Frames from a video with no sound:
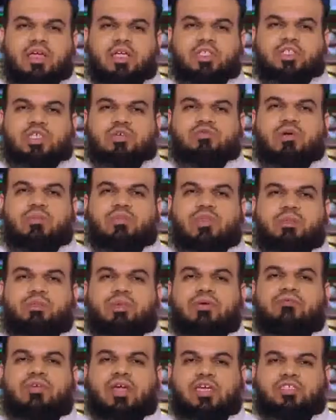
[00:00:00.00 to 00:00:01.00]
So from the
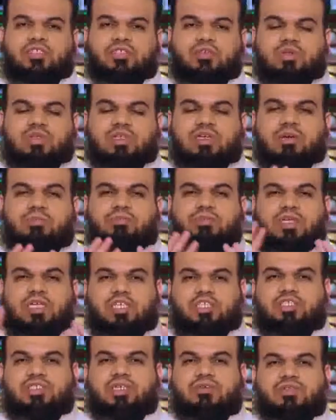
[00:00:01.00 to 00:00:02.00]
perfection or the
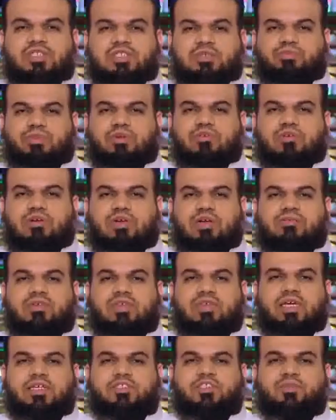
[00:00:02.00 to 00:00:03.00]
completion of this miracle of
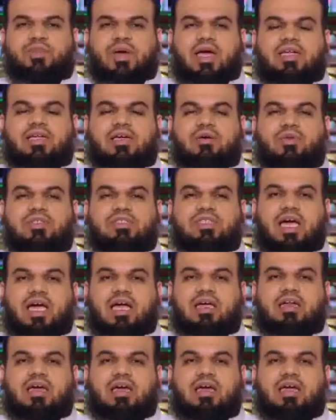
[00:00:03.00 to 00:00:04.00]
Allah subhanahu wa
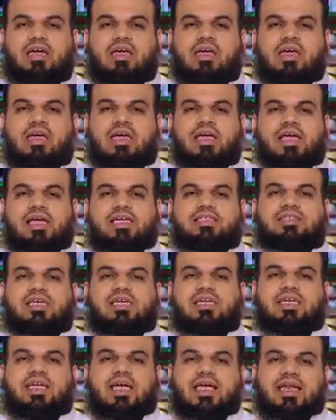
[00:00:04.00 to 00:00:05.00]
ta'ala is
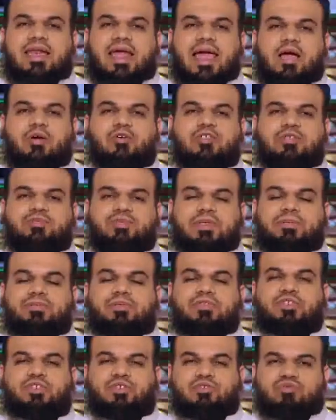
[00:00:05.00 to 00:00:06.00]
that He allows
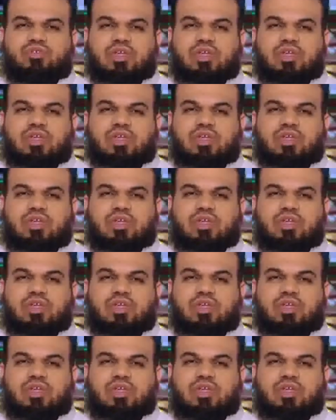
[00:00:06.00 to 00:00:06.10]
people to